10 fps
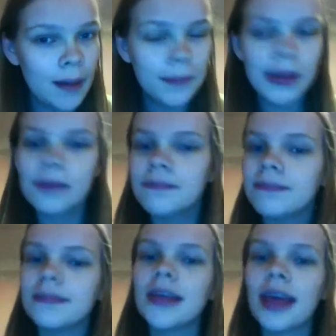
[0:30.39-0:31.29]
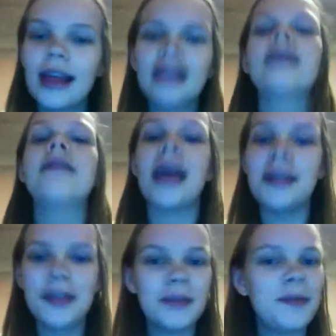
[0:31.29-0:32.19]
But
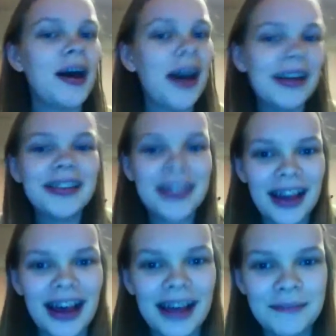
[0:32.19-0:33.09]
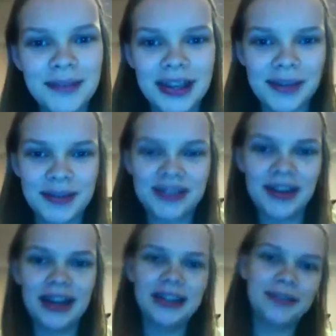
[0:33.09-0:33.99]
that's the past. I'm going to be
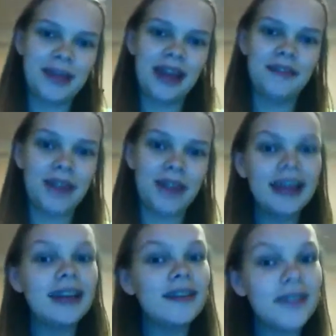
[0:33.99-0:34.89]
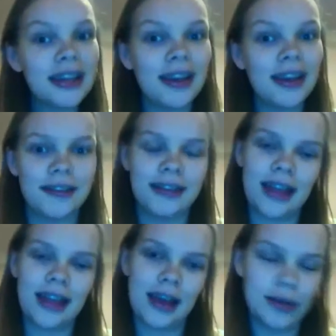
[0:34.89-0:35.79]
trying to make regular videos
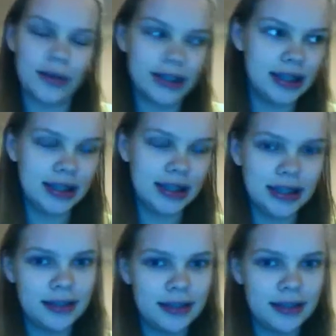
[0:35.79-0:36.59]
now, which is